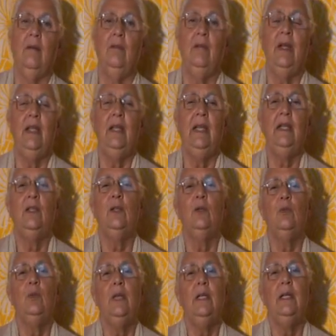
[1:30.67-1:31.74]
We
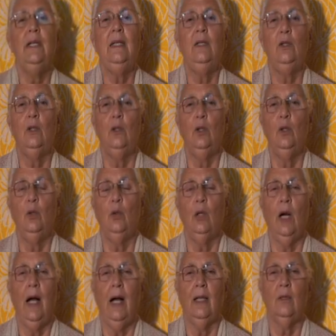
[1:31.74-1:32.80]
need to look
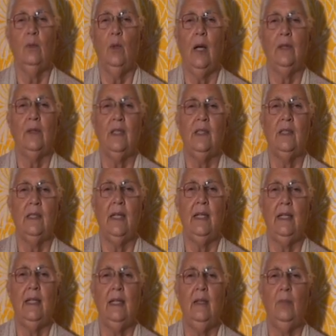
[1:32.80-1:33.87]
at what is
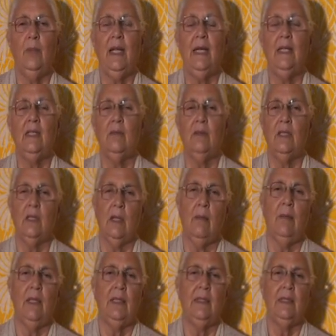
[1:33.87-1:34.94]
taking place. When
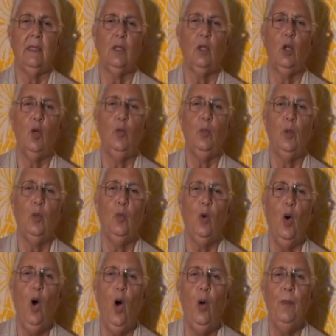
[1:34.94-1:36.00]
somebody says global
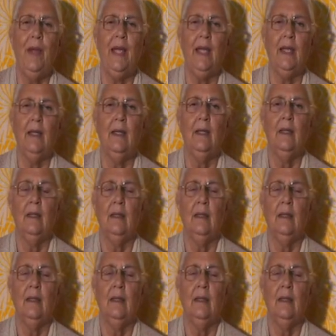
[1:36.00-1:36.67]
warming,